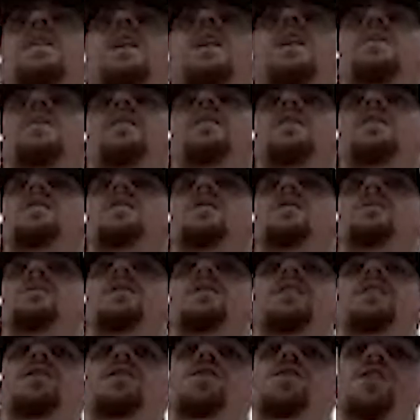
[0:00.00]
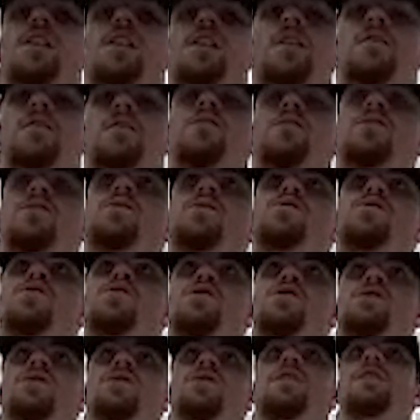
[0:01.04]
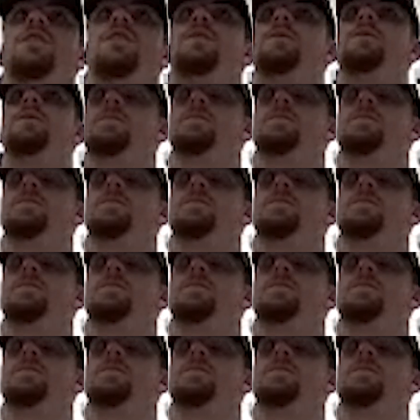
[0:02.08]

I think that the biggest challenge is just like